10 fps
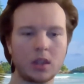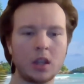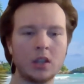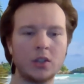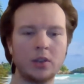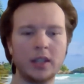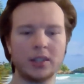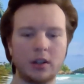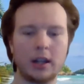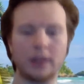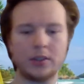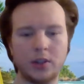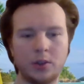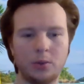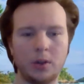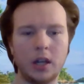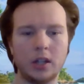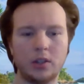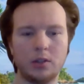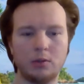So this allows you
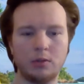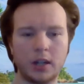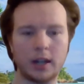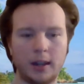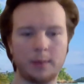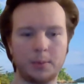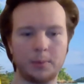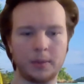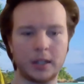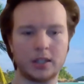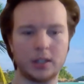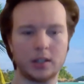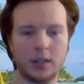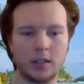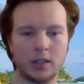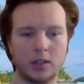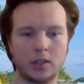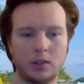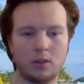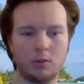to type
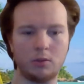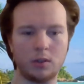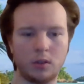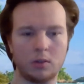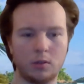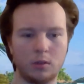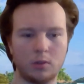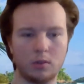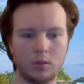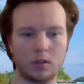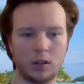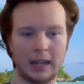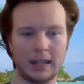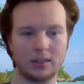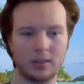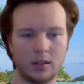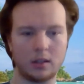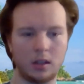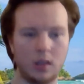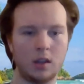messages to the whole class.
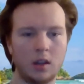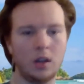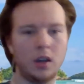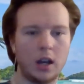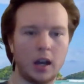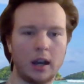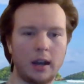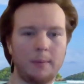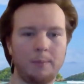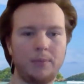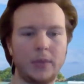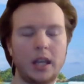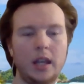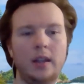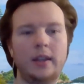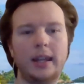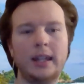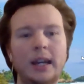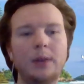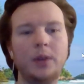And
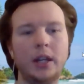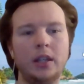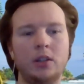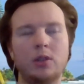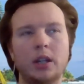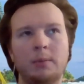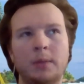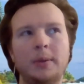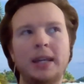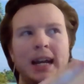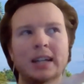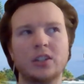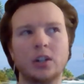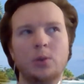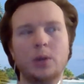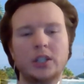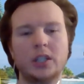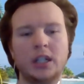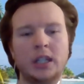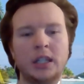that way you can maybe ask a
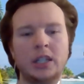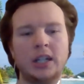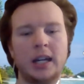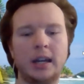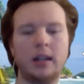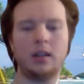question in the chat